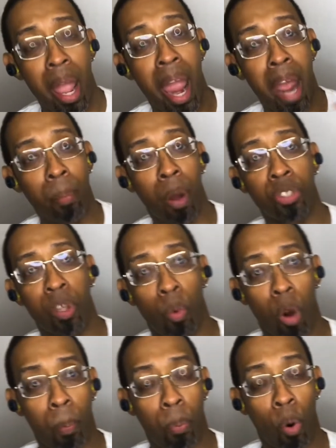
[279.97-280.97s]
and most and
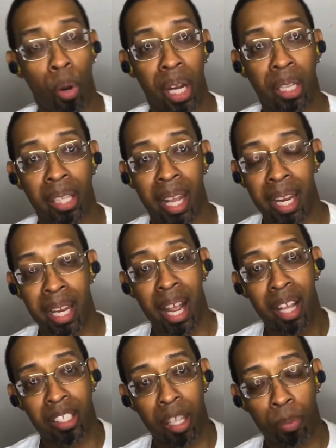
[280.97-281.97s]
more importantly,
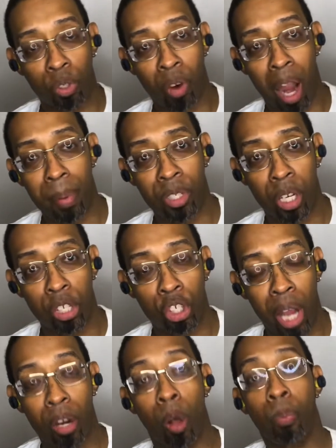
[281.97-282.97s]
subscribing to the channel,